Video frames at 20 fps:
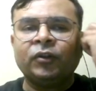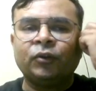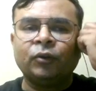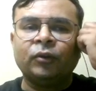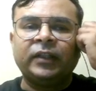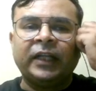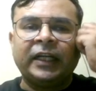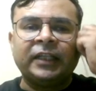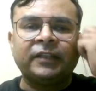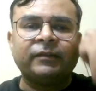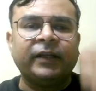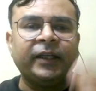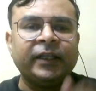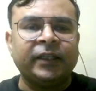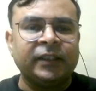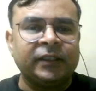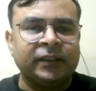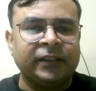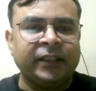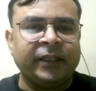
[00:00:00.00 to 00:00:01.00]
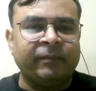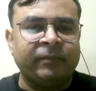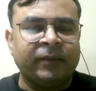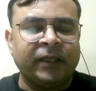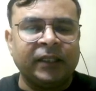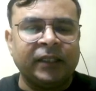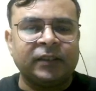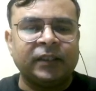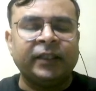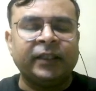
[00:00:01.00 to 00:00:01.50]
So that's why it is named
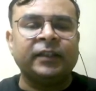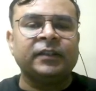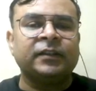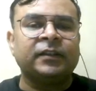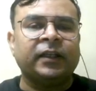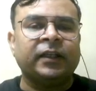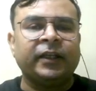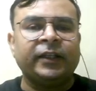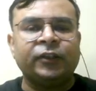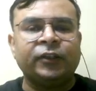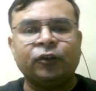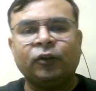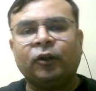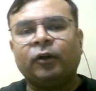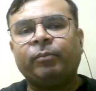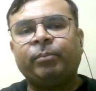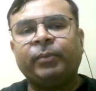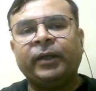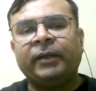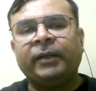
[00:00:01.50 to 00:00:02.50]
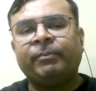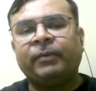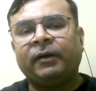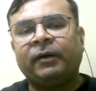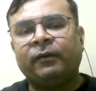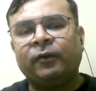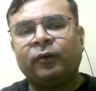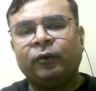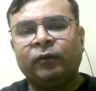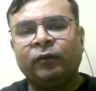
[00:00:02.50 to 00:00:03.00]
as, it is the ratio of brake
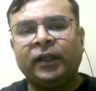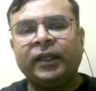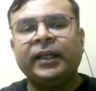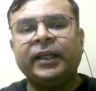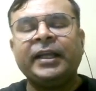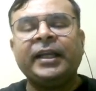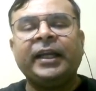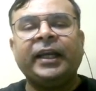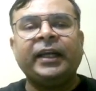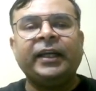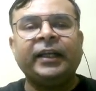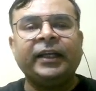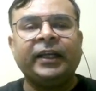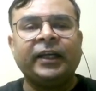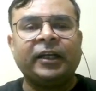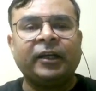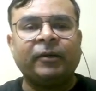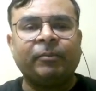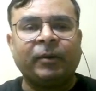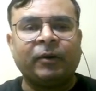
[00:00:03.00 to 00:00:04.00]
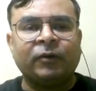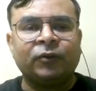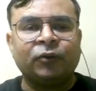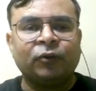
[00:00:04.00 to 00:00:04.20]
power over indicated power.